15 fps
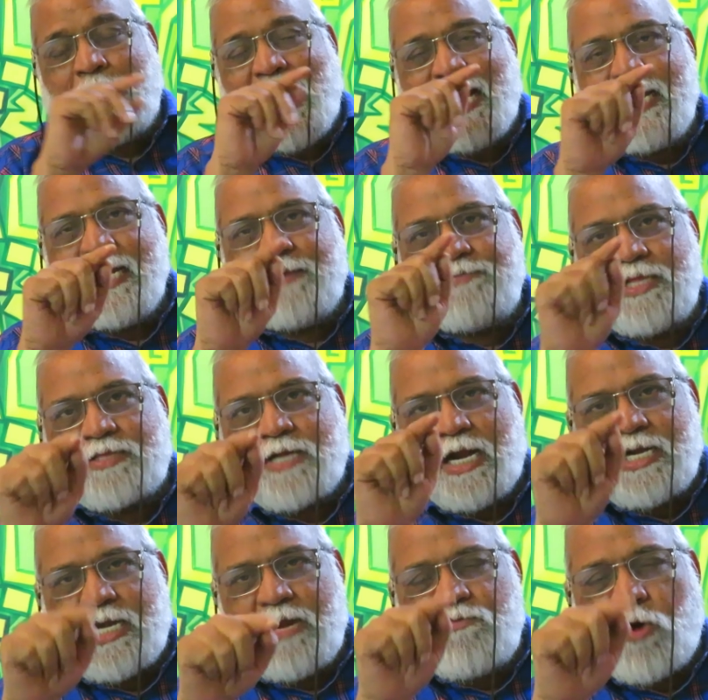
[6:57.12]
planning of this
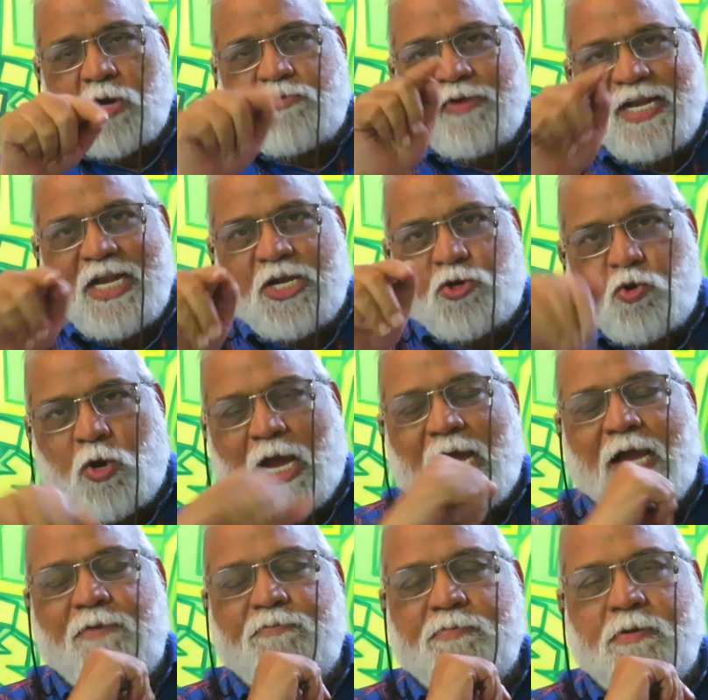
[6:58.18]
country, what we need to
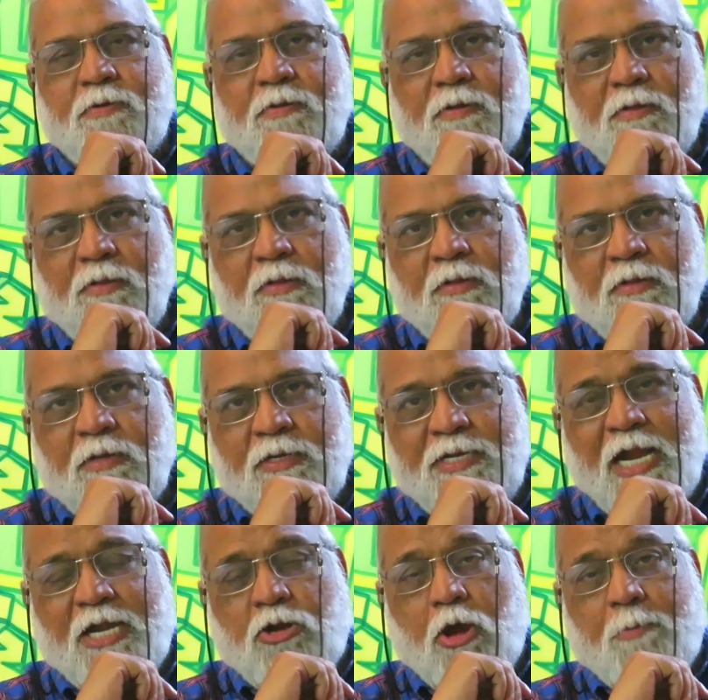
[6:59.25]
have
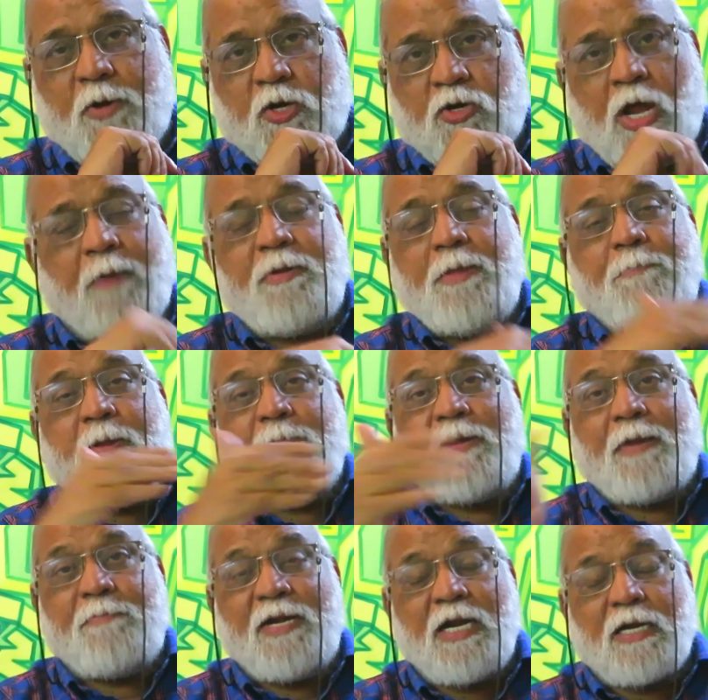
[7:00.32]
data about how many
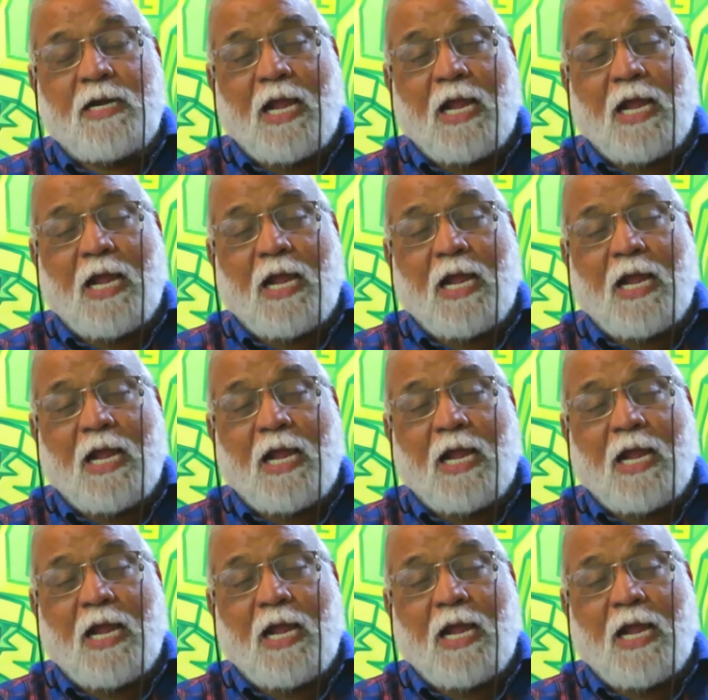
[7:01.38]
people are middle